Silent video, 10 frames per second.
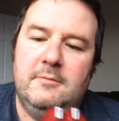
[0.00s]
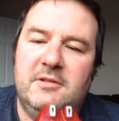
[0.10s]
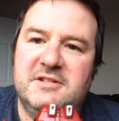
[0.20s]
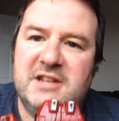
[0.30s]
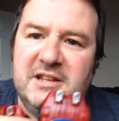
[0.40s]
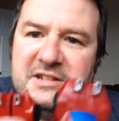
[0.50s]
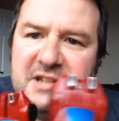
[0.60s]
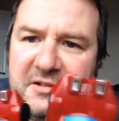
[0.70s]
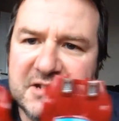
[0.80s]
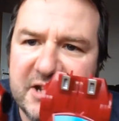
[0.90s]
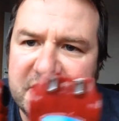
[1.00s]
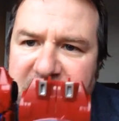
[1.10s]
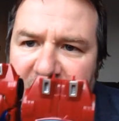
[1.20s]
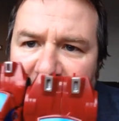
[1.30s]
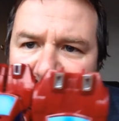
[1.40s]
you take the tail
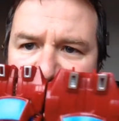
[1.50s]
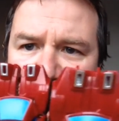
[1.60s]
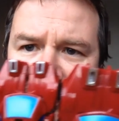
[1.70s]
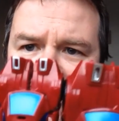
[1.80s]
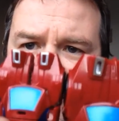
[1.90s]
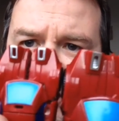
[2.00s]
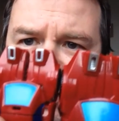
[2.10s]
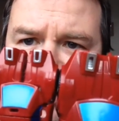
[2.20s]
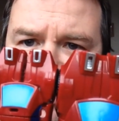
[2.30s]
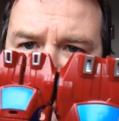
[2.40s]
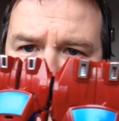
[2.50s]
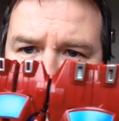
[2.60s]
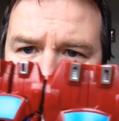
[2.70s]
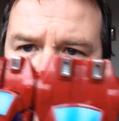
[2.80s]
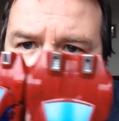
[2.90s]
sections off, you can actually
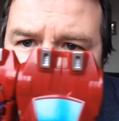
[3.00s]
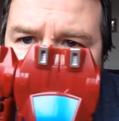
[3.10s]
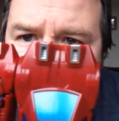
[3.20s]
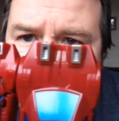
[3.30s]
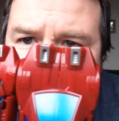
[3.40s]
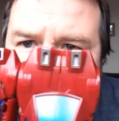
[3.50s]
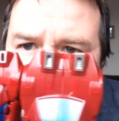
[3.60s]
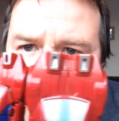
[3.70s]
see the paint sections